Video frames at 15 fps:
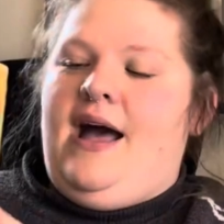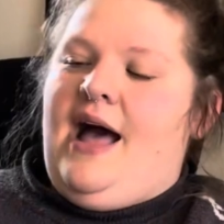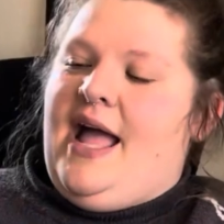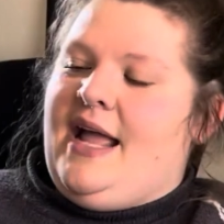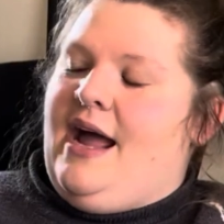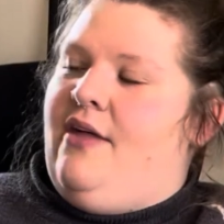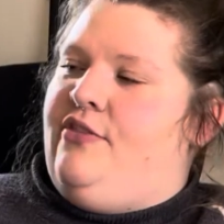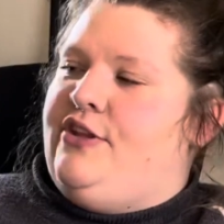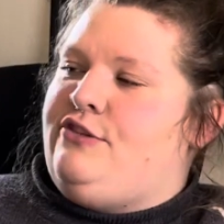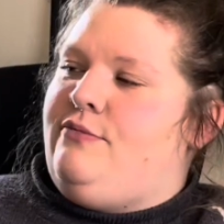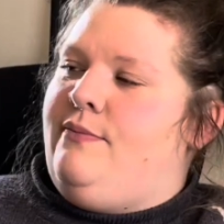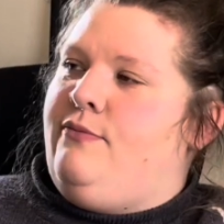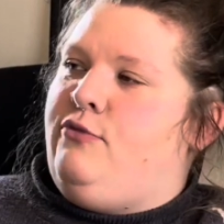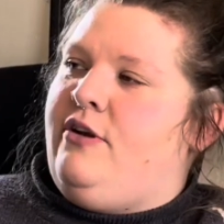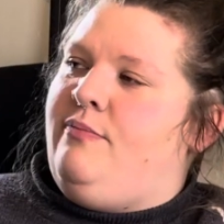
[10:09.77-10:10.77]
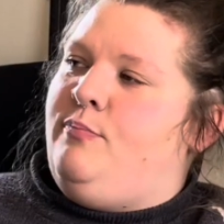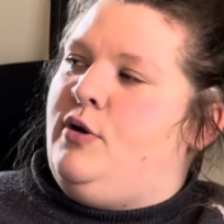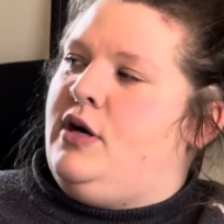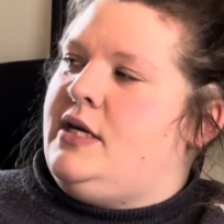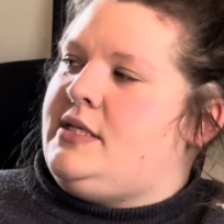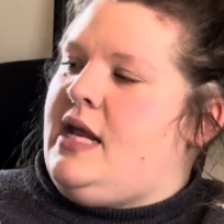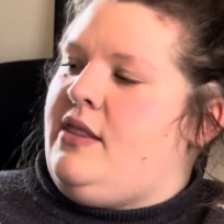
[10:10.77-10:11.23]
I got this from Thrift
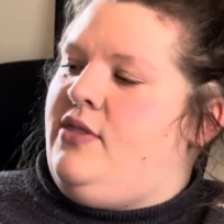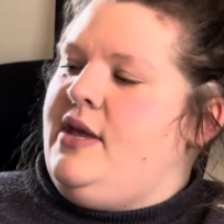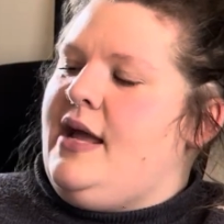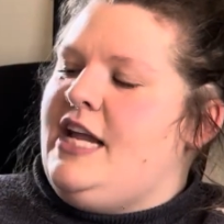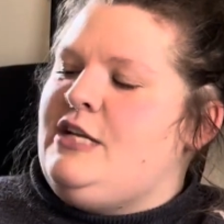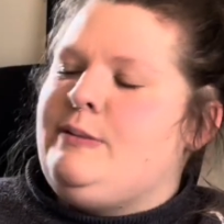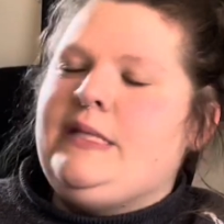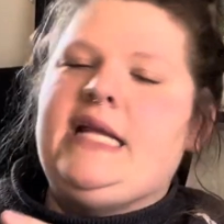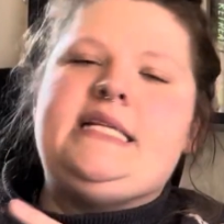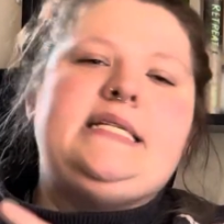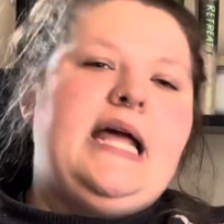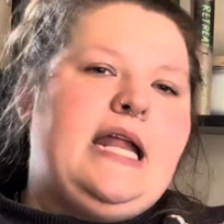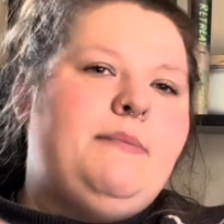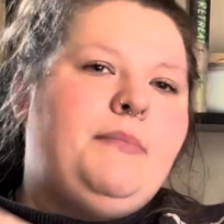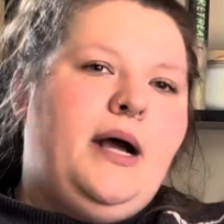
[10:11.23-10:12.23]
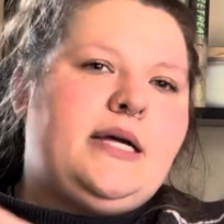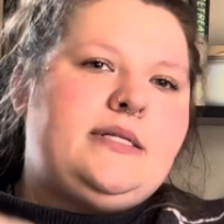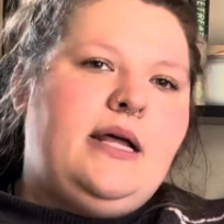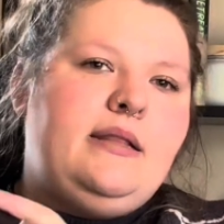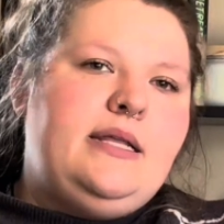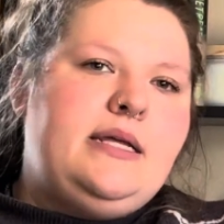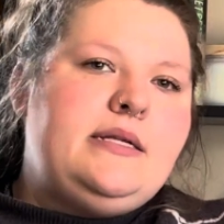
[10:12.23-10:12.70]
Books. I think I spent like $10
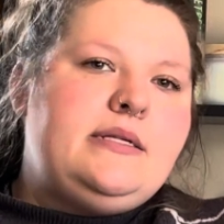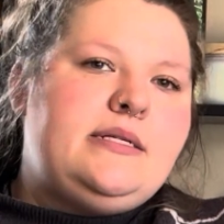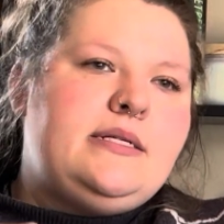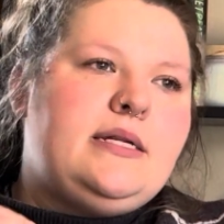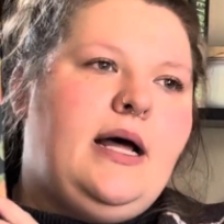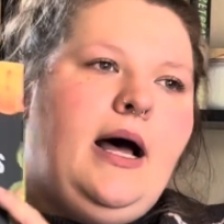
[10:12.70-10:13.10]
on this.